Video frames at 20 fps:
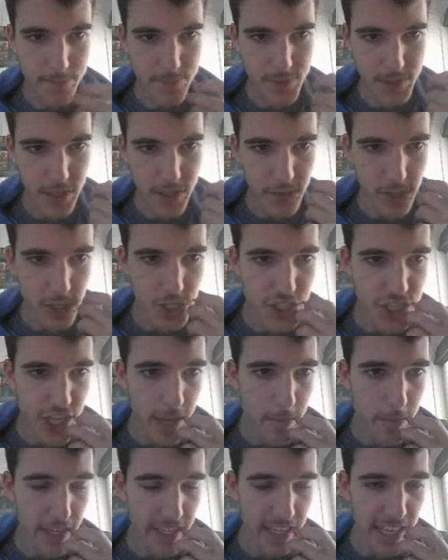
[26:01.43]
So I've got
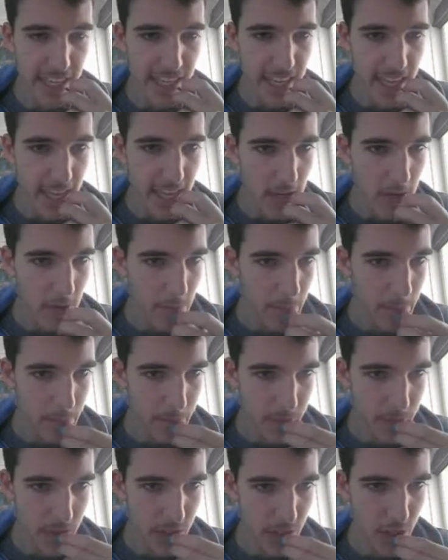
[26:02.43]
J-Mac again.
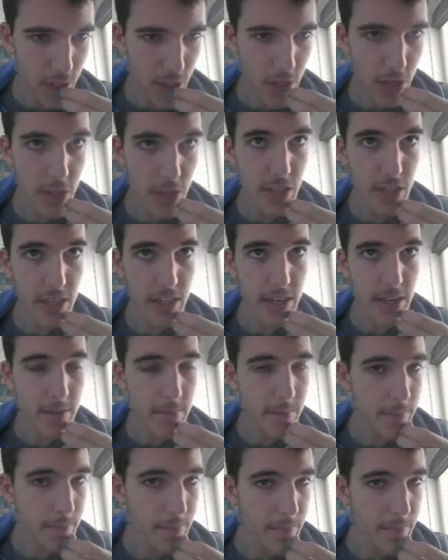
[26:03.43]
Kerguelen.